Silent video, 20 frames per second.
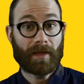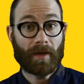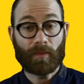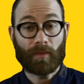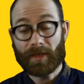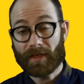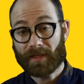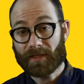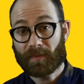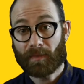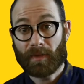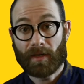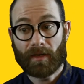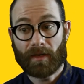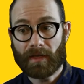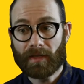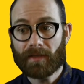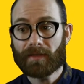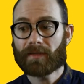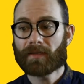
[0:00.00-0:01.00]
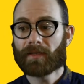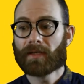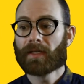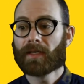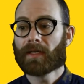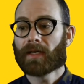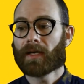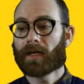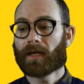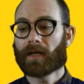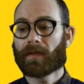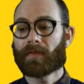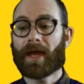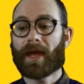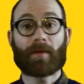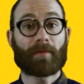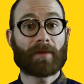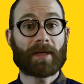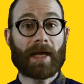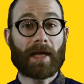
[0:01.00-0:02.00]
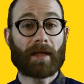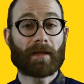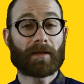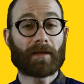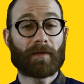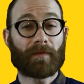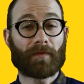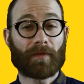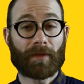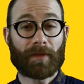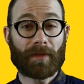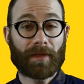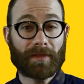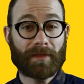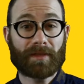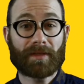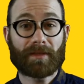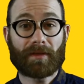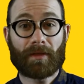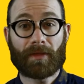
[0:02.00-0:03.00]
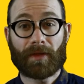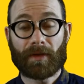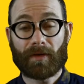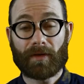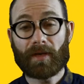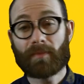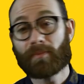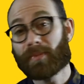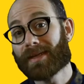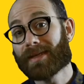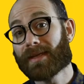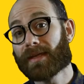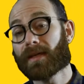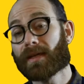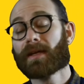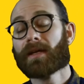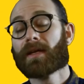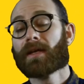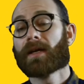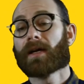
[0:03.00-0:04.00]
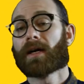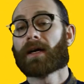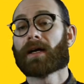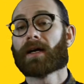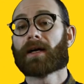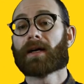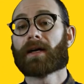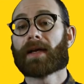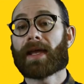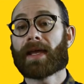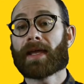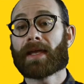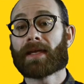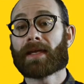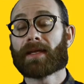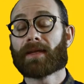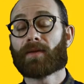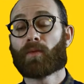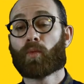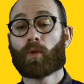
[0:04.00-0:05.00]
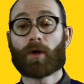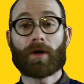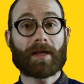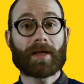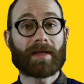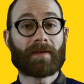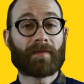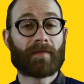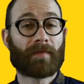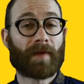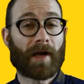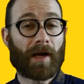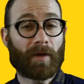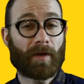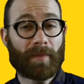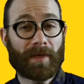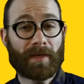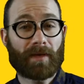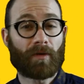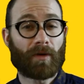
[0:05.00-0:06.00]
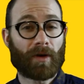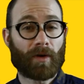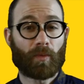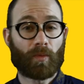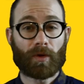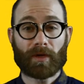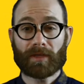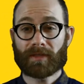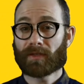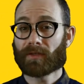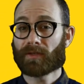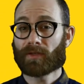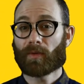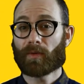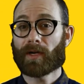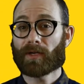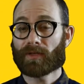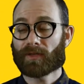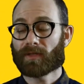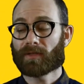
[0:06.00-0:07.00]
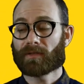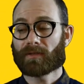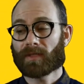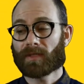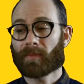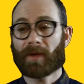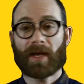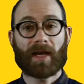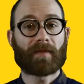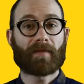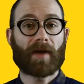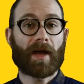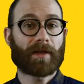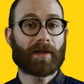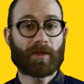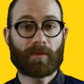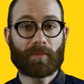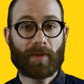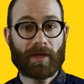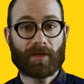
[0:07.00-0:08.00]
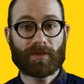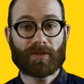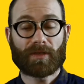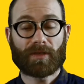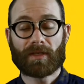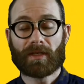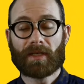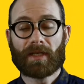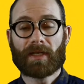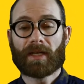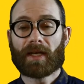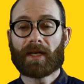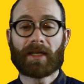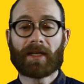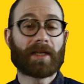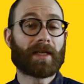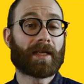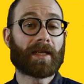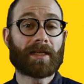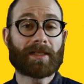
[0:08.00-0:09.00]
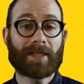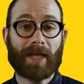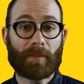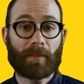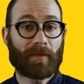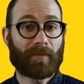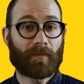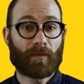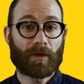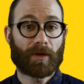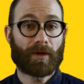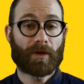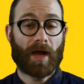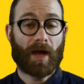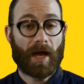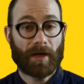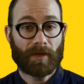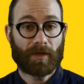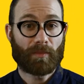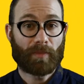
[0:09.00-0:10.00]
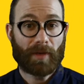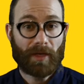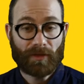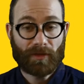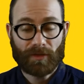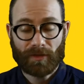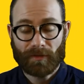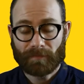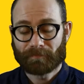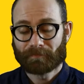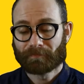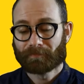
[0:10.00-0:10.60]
that we experience, that reality for this theory being a work environment or a work situation, some kind of occupation, in any type of work or occupation.